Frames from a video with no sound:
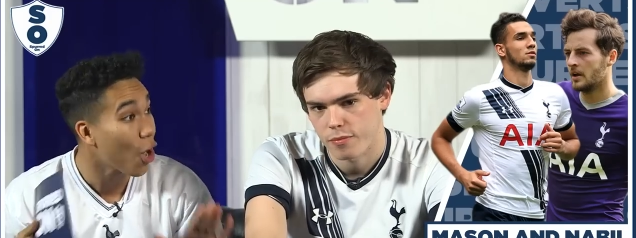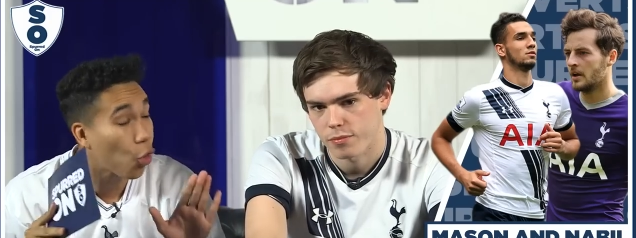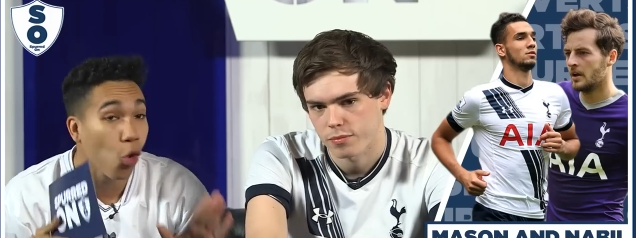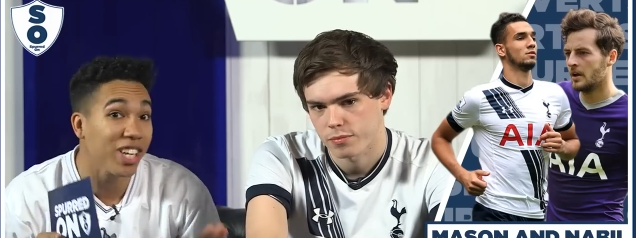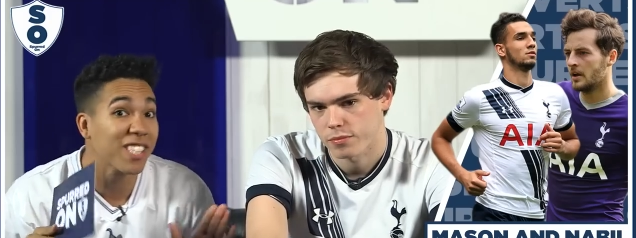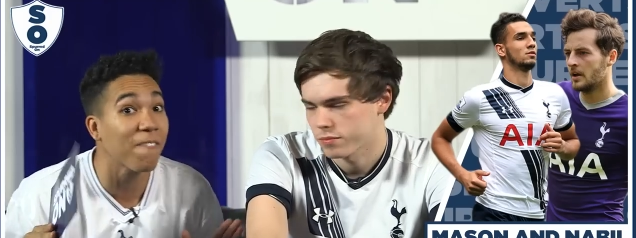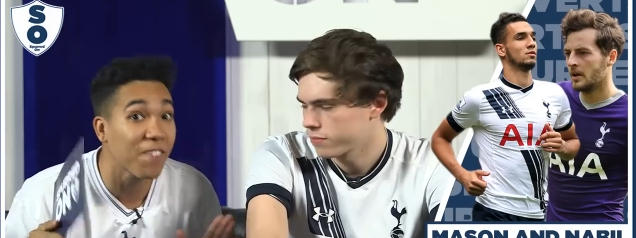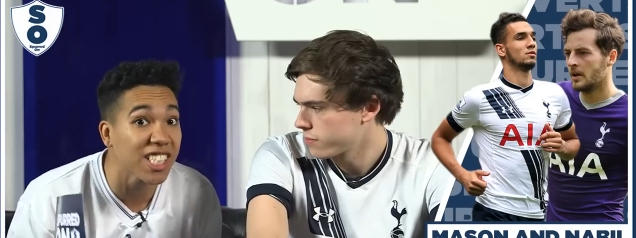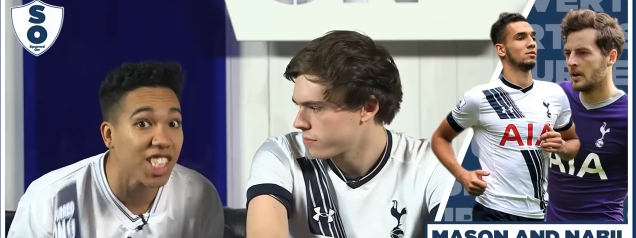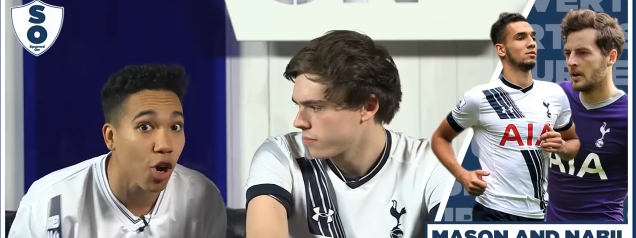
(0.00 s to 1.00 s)
Speaker 1: according to
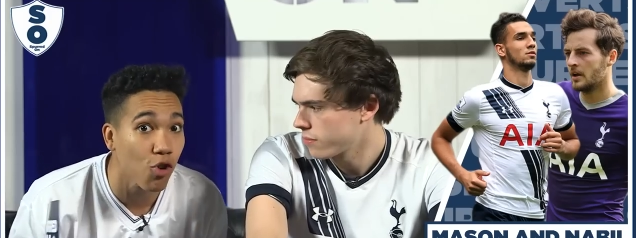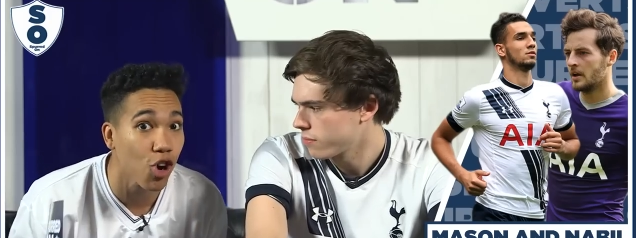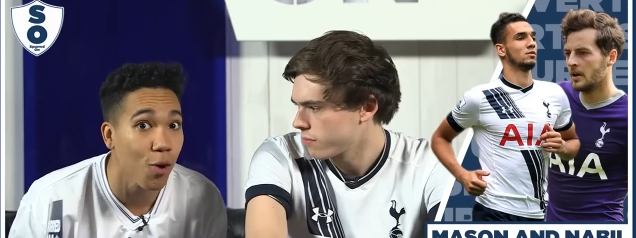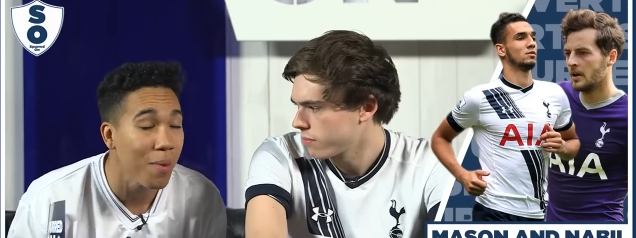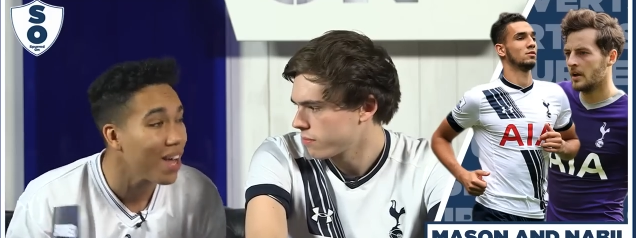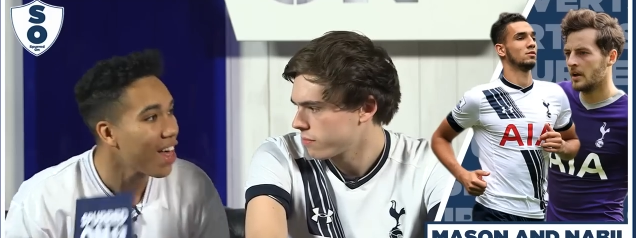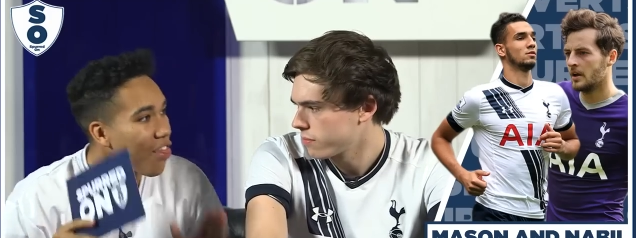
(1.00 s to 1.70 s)
Physio Room,